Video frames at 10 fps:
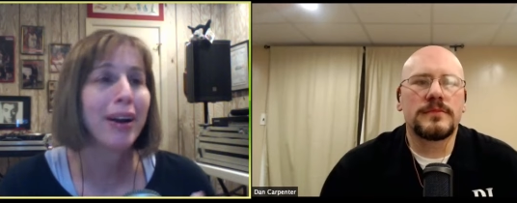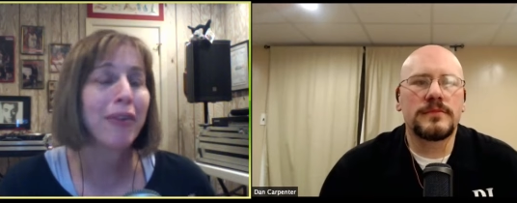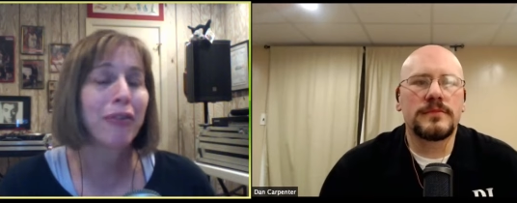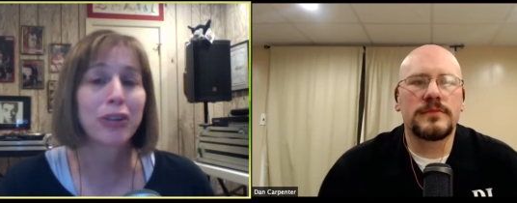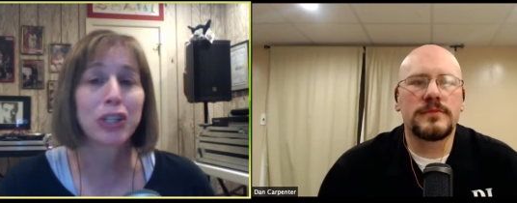
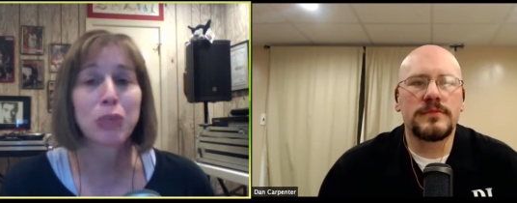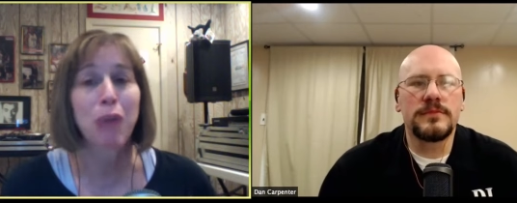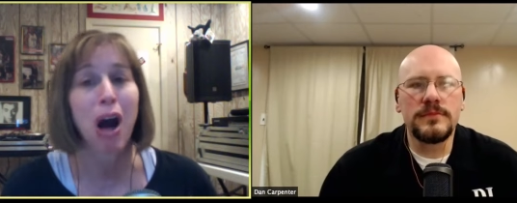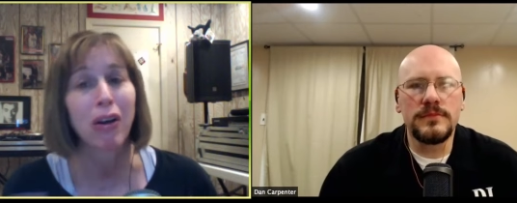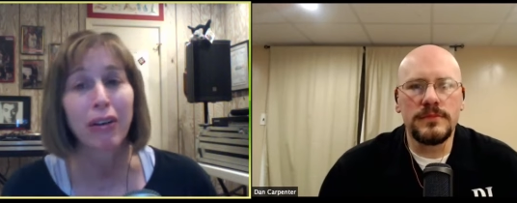Speaker 1: for
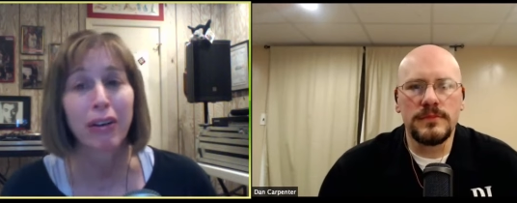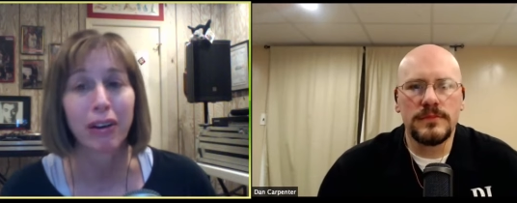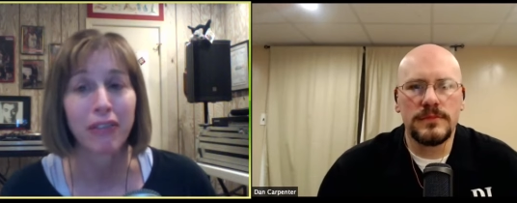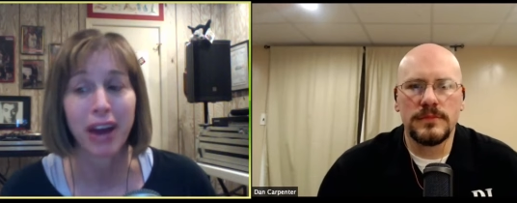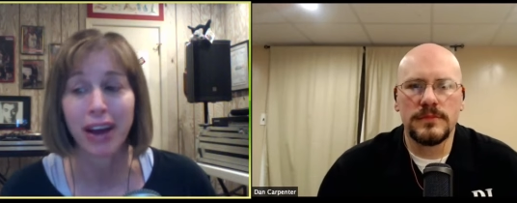smaller
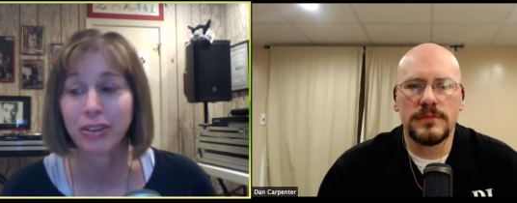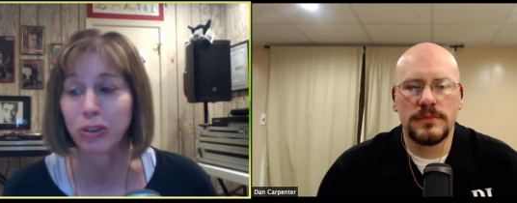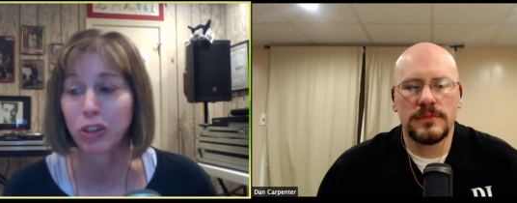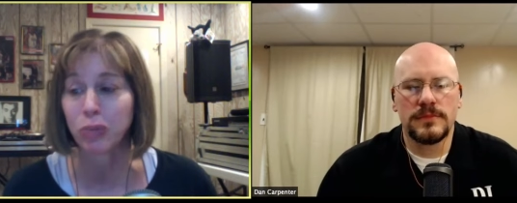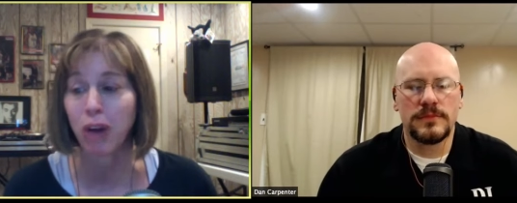events or
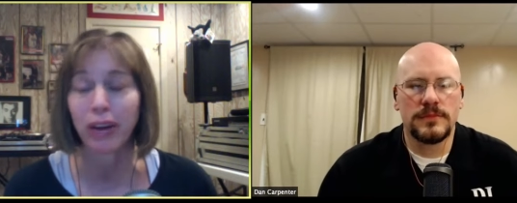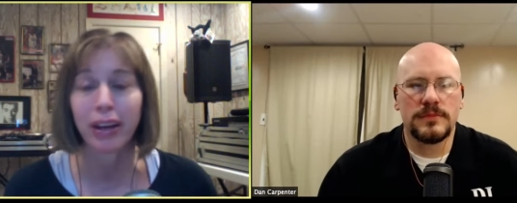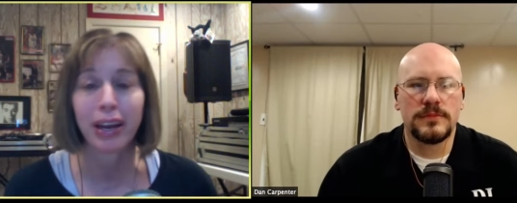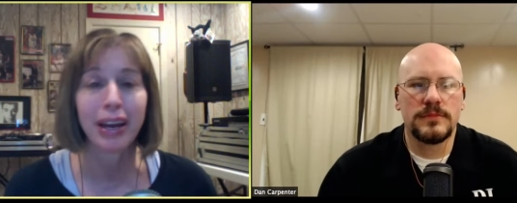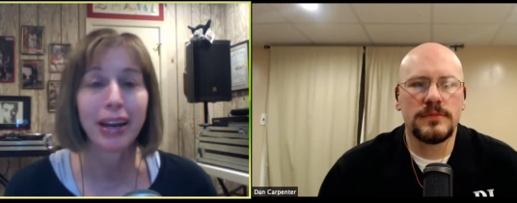smaller
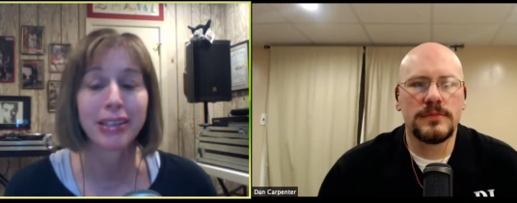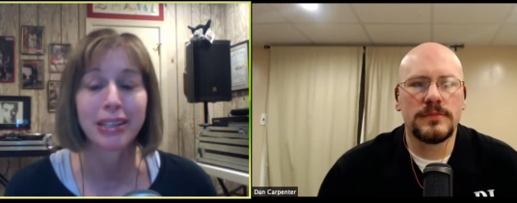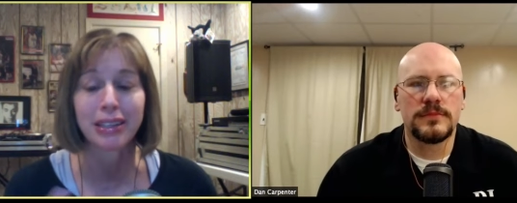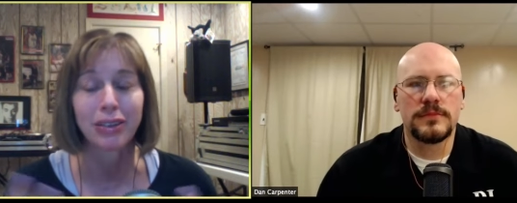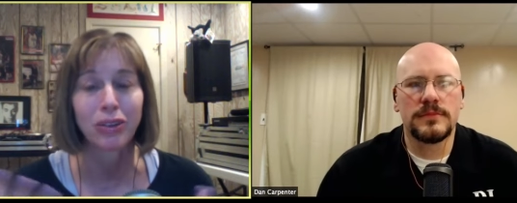gigs,
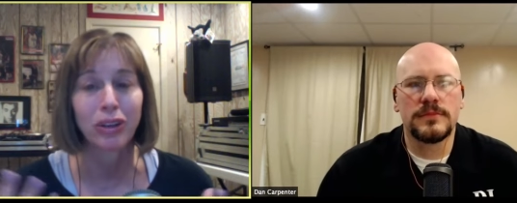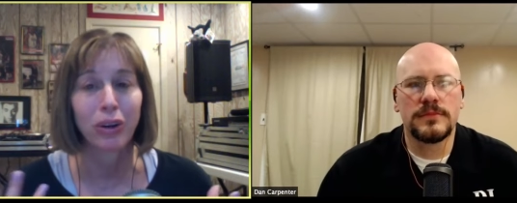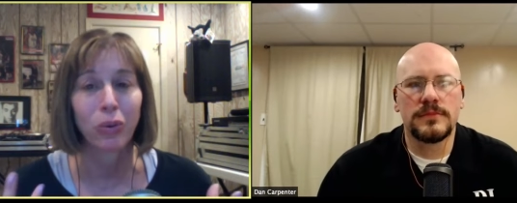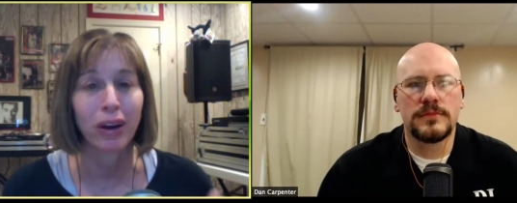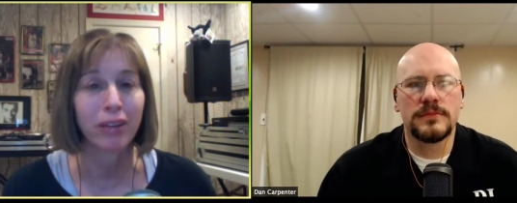and you know,
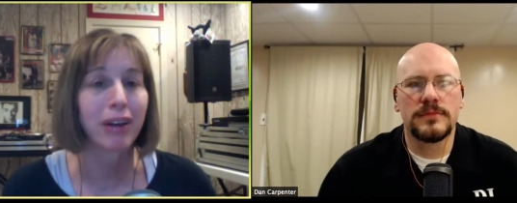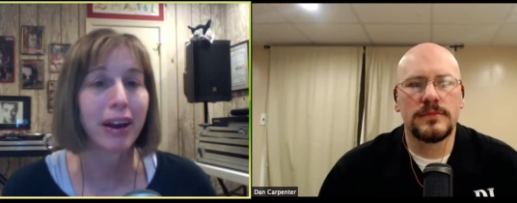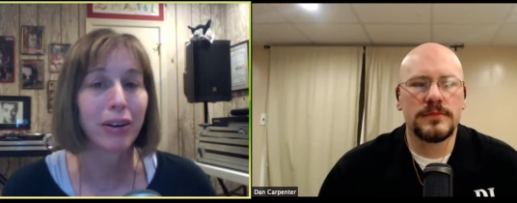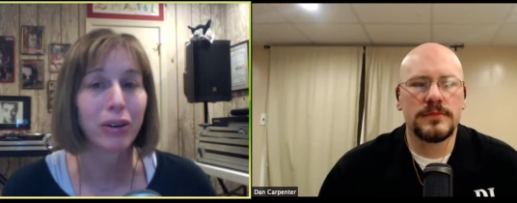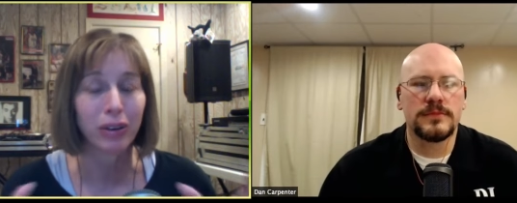want a
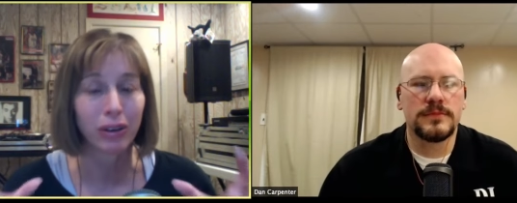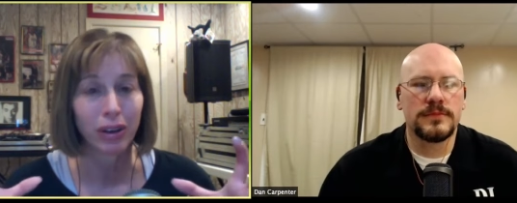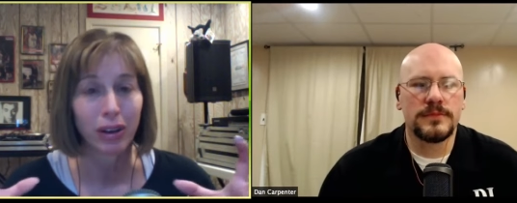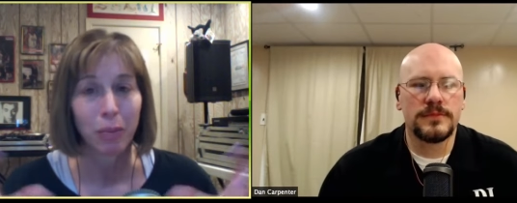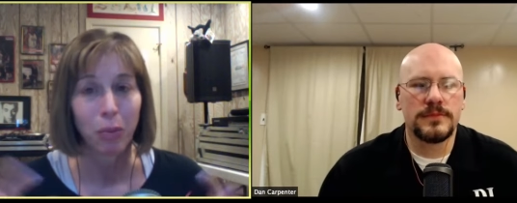lighter,
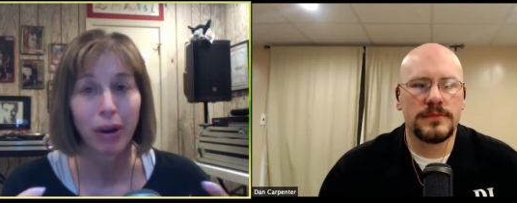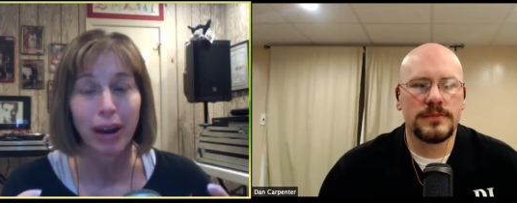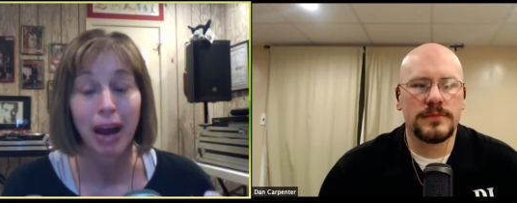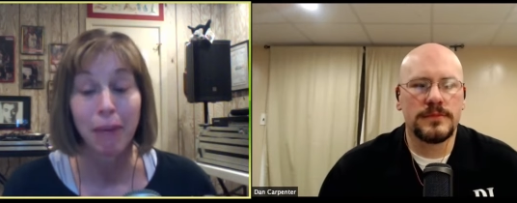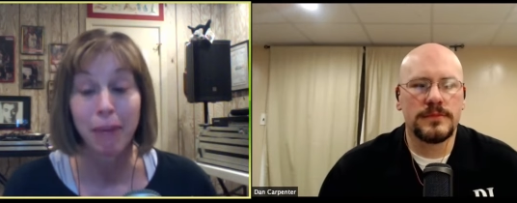more
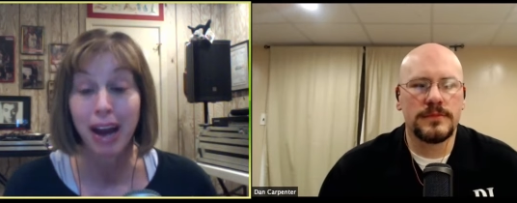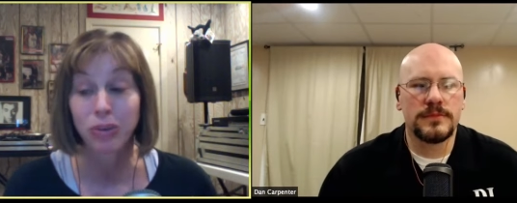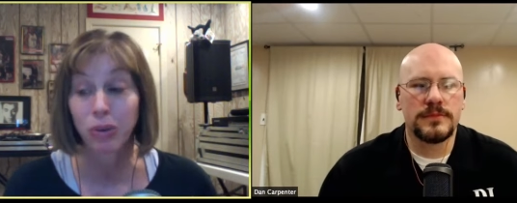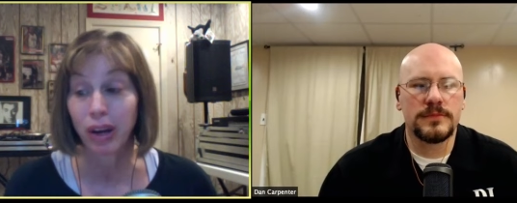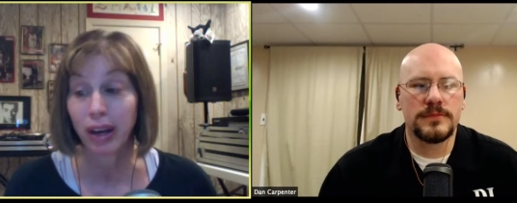compact
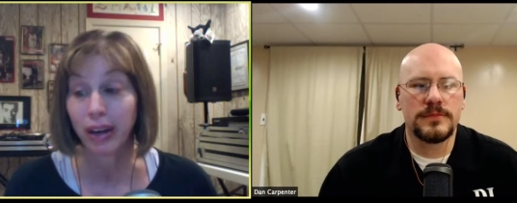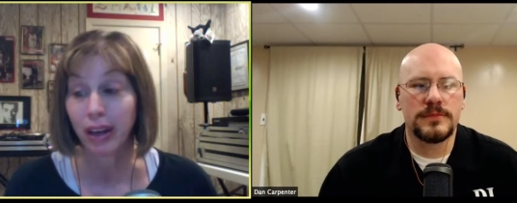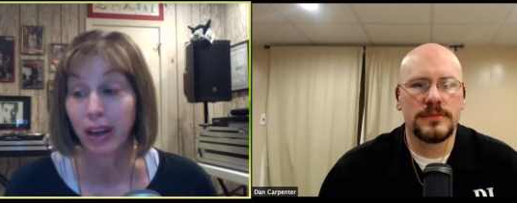one.